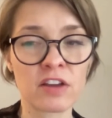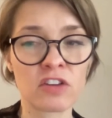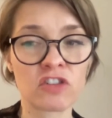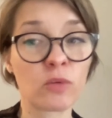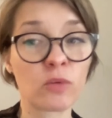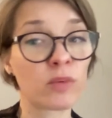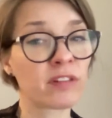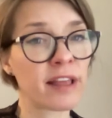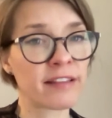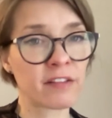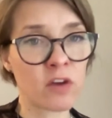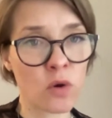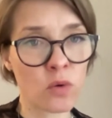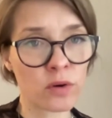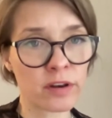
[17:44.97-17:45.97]
She was less
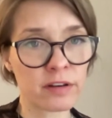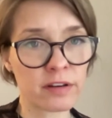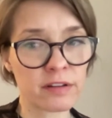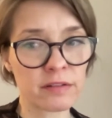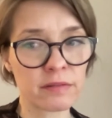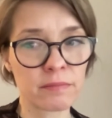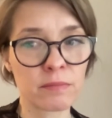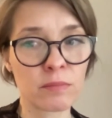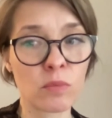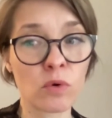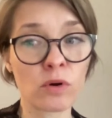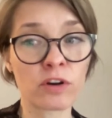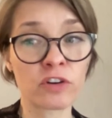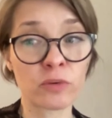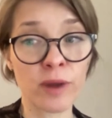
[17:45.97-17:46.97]
coded,
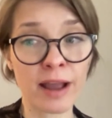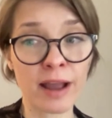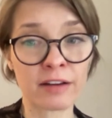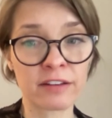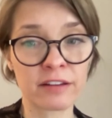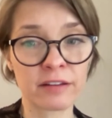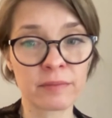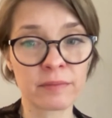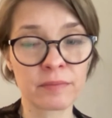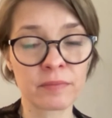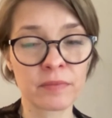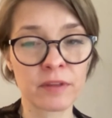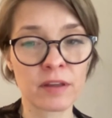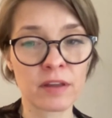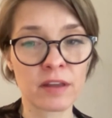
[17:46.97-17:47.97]
more direct.
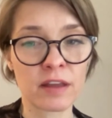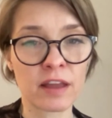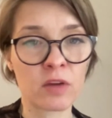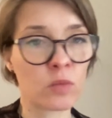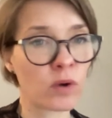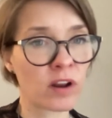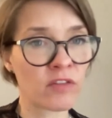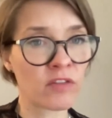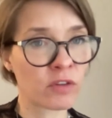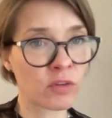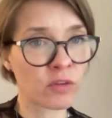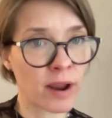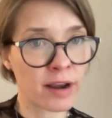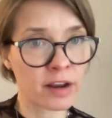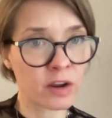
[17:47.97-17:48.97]
And whatever the
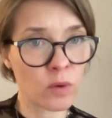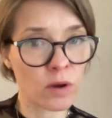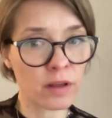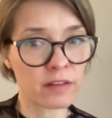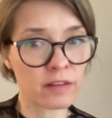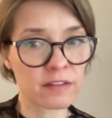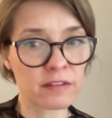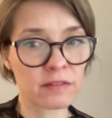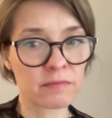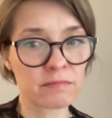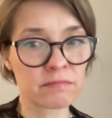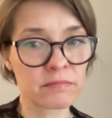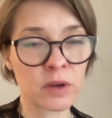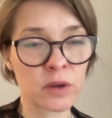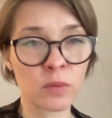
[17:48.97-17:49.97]
writing was,
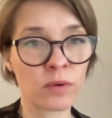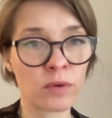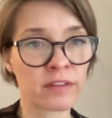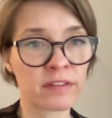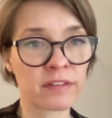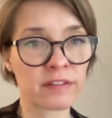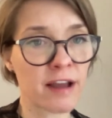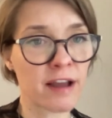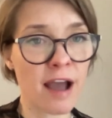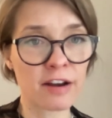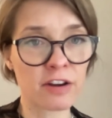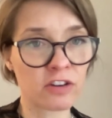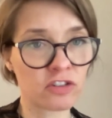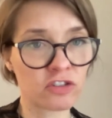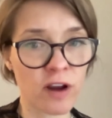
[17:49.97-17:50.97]
it was
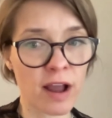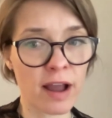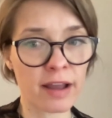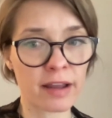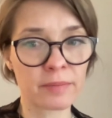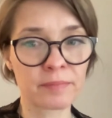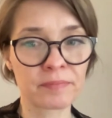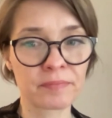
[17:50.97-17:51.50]
not dry.